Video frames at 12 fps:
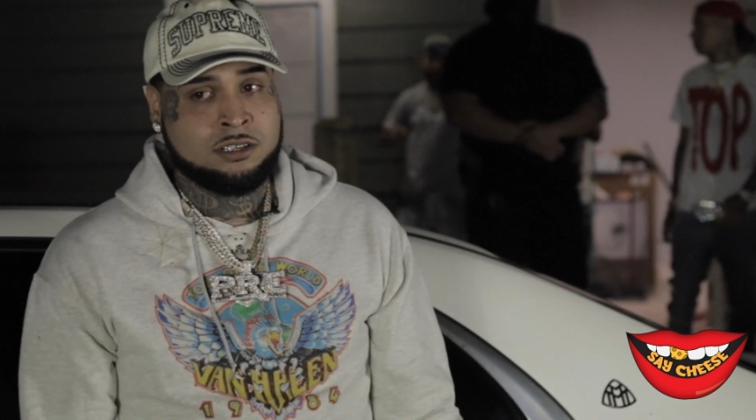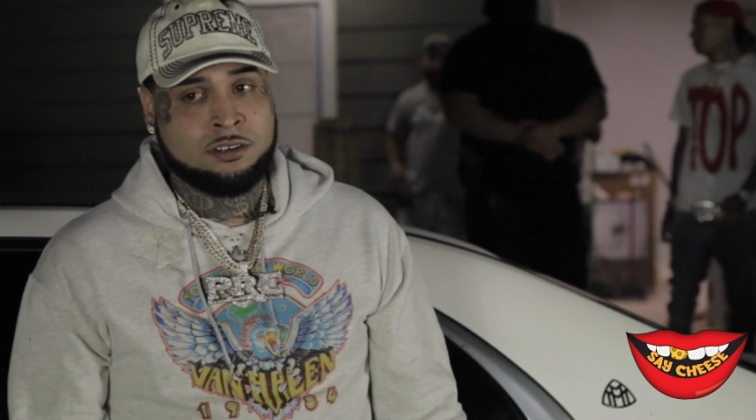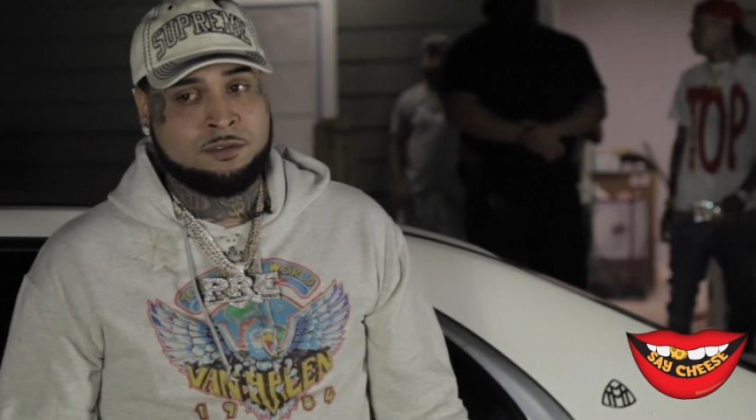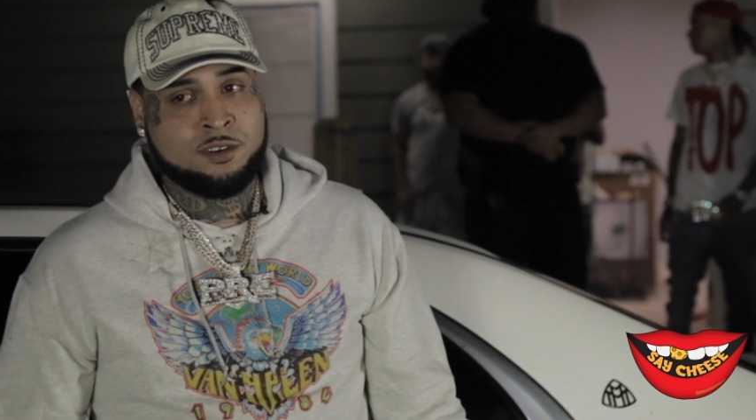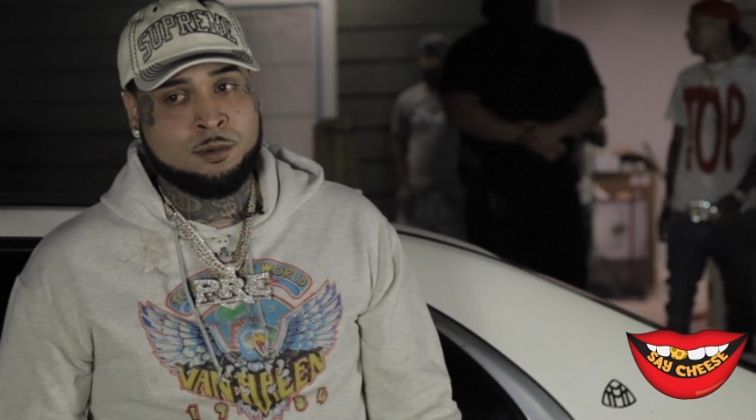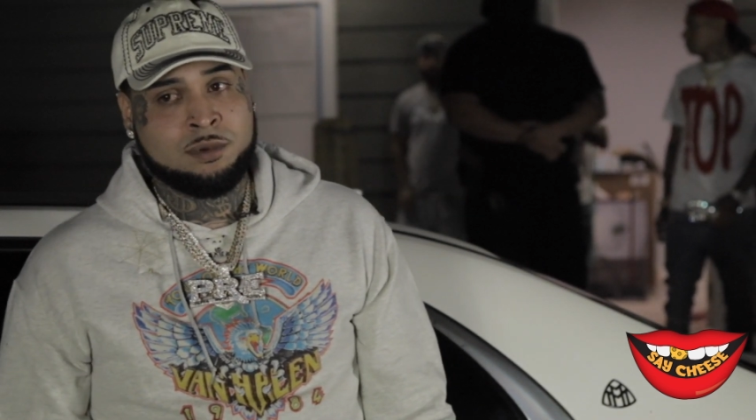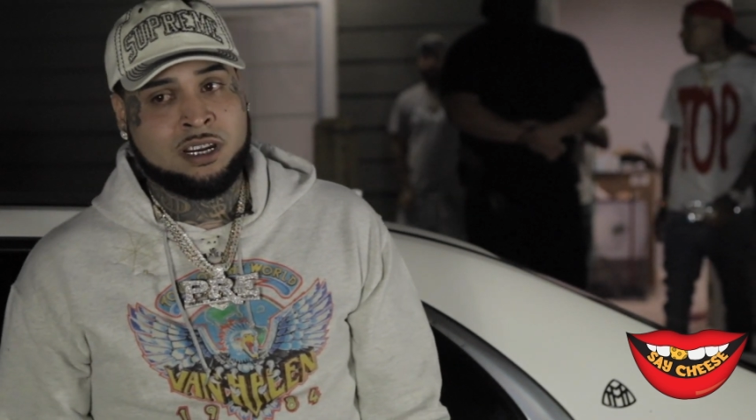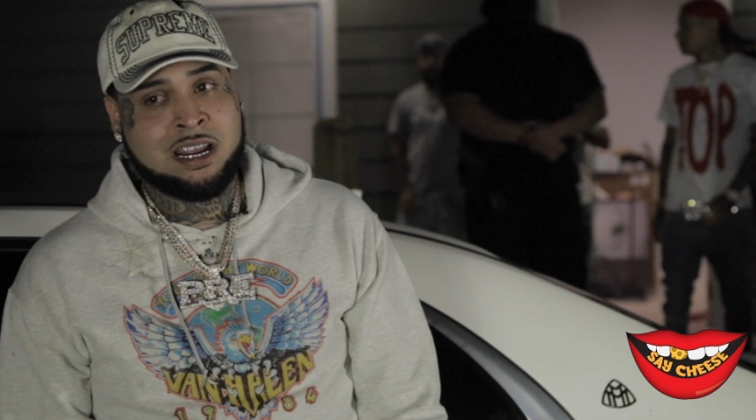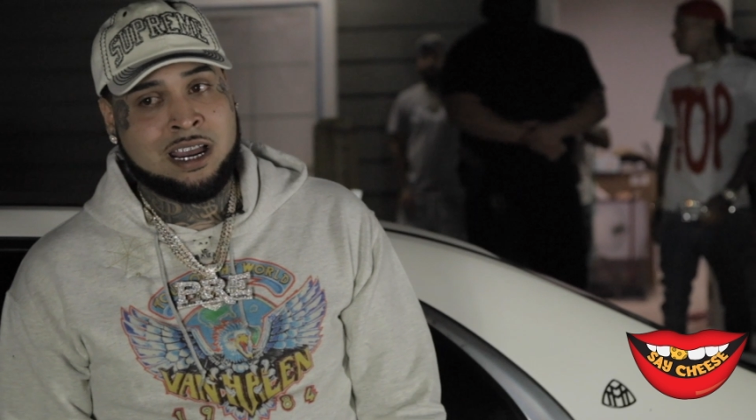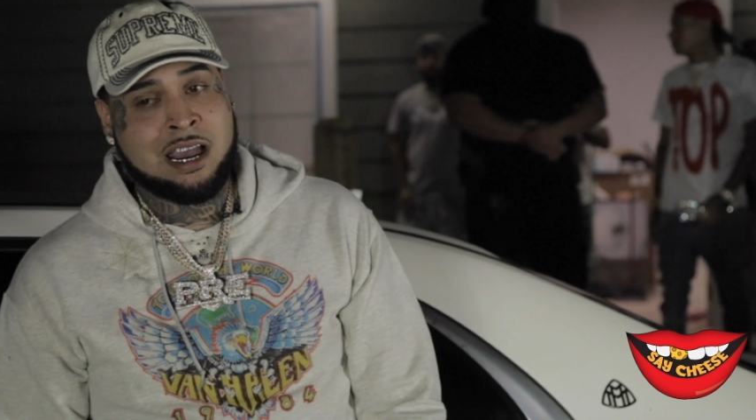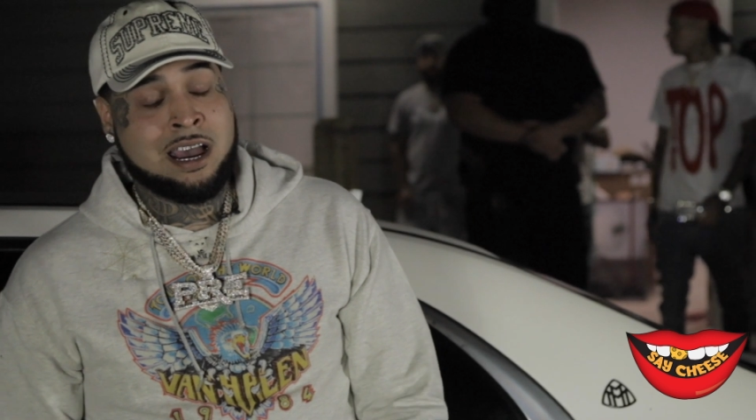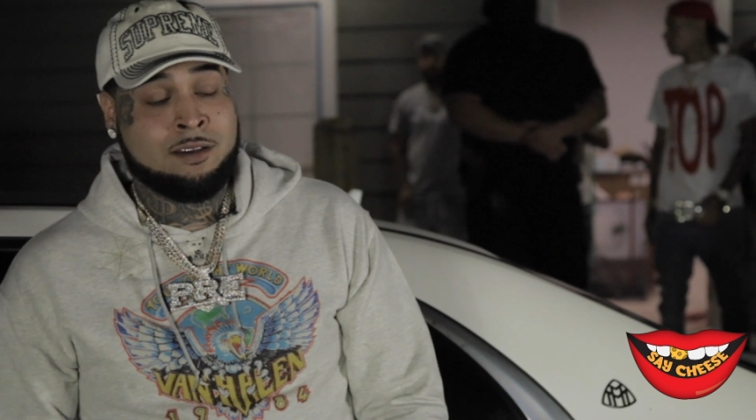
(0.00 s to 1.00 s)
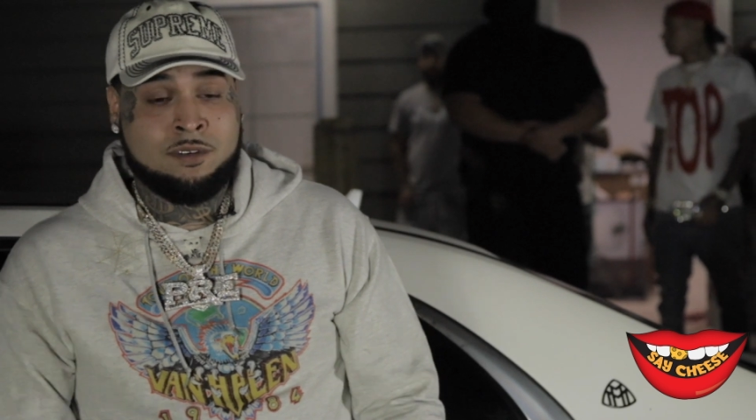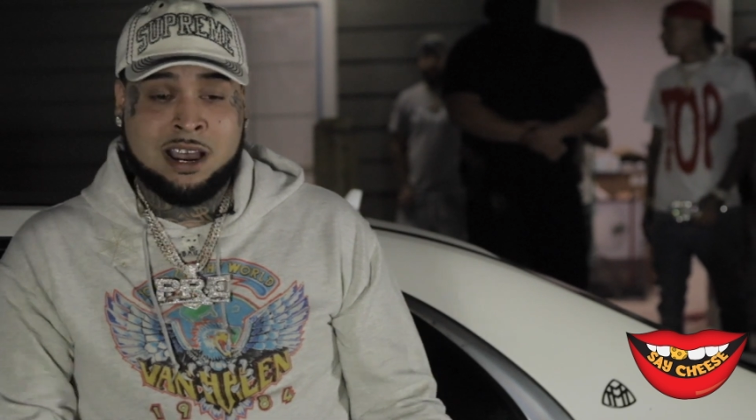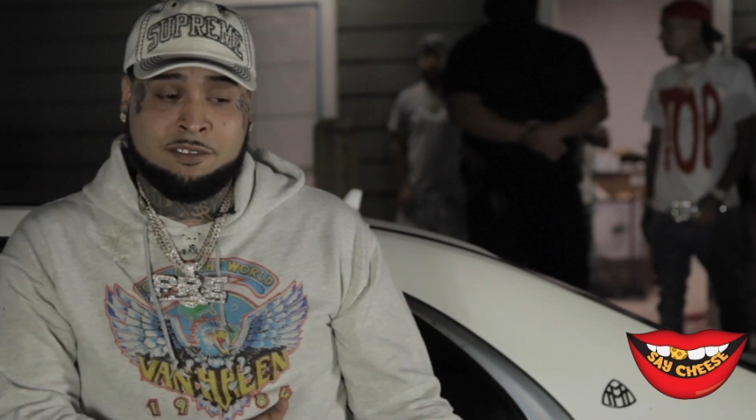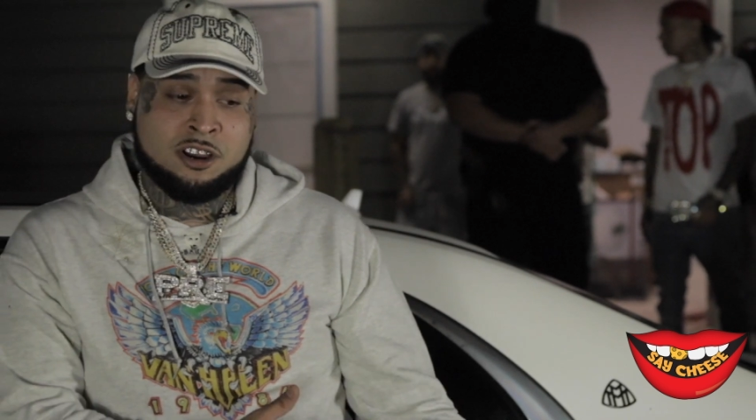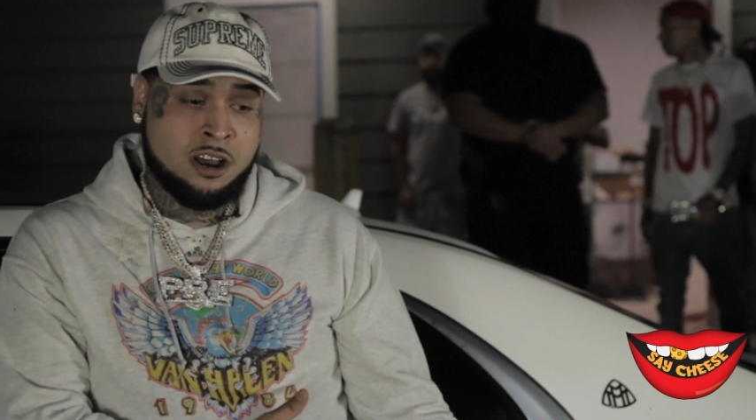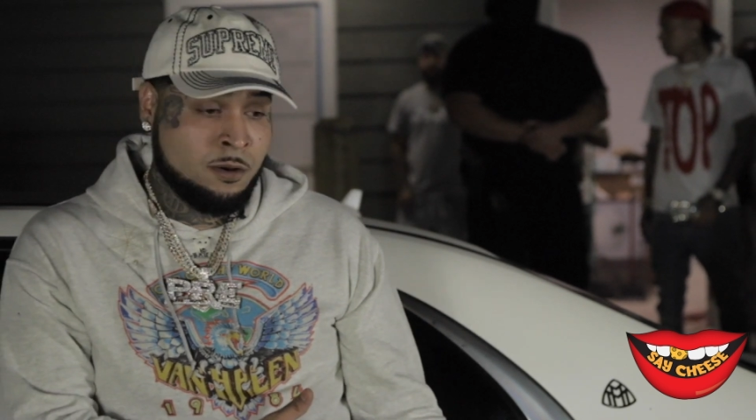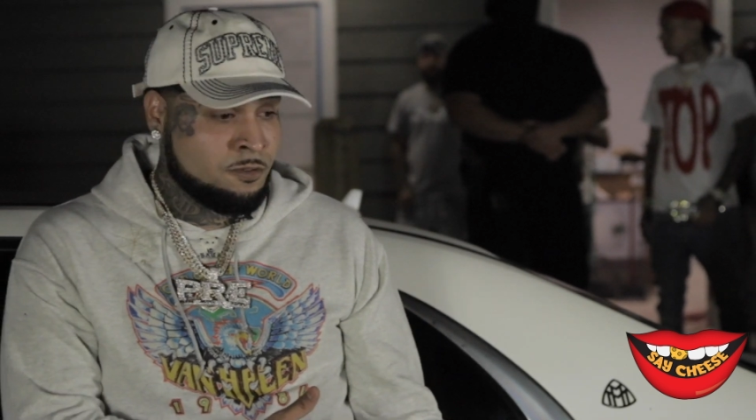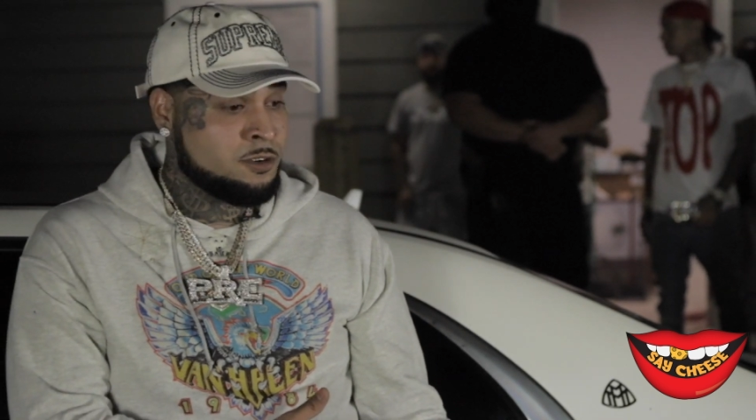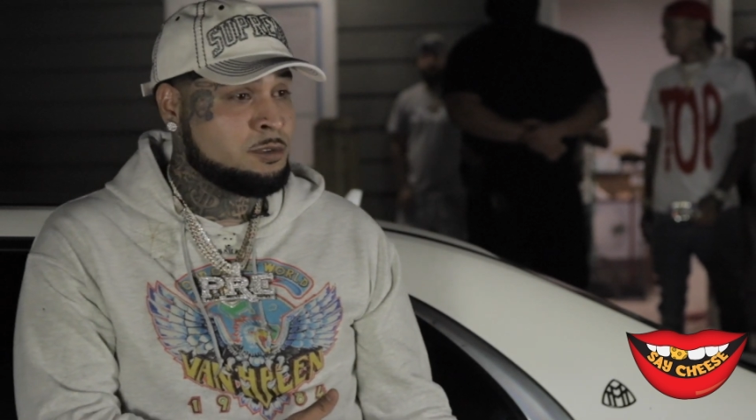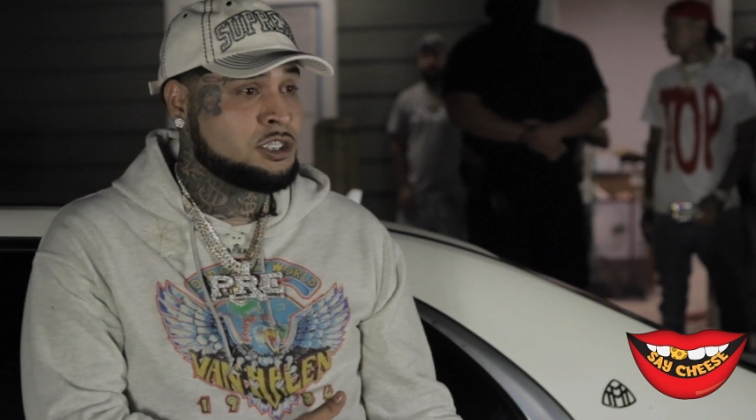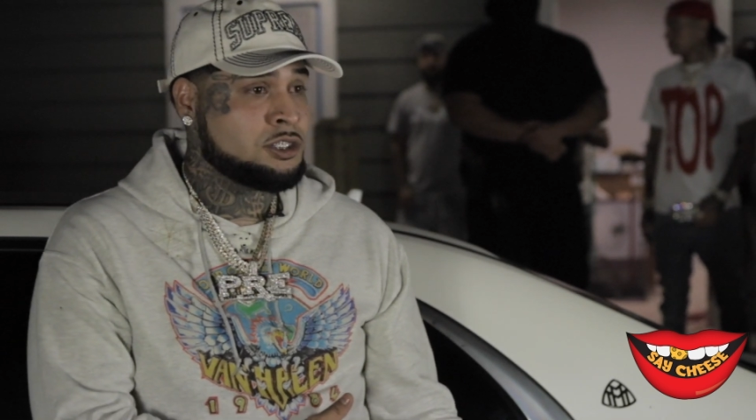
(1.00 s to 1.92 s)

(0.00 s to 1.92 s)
You feel me? And I, I've, I've come from the